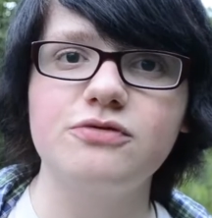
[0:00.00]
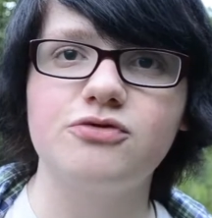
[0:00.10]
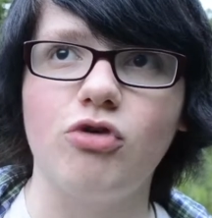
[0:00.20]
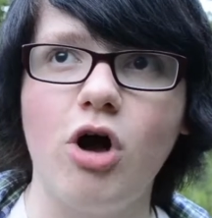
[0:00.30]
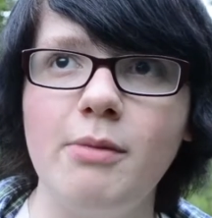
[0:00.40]
of
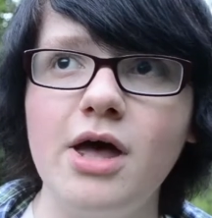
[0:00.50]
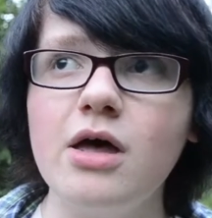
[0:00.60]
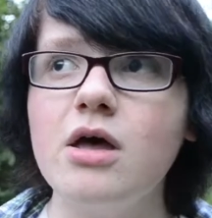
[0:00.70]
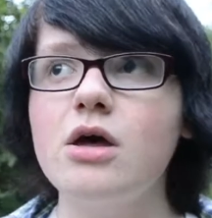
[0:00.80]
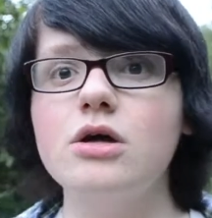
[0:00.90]
drama,
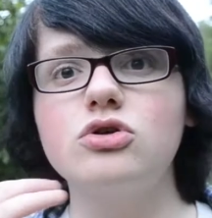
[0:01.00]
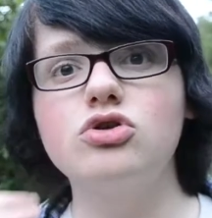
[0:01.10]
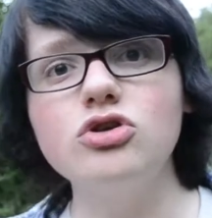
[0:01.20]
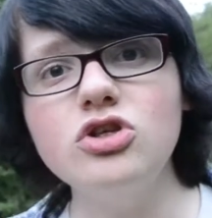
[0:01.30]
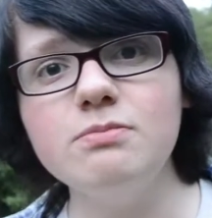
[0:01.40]

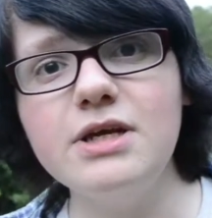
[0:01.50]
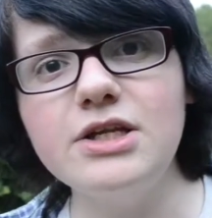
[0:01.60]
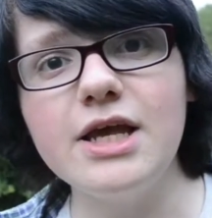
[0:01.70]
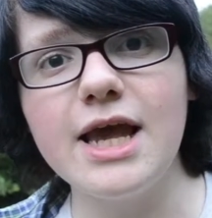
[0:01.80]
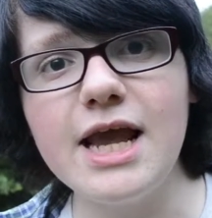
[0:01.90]
doesn't mean
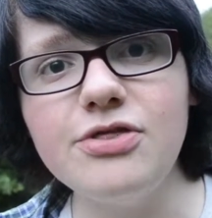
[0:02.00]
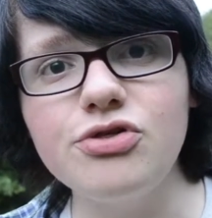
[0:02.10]
you hate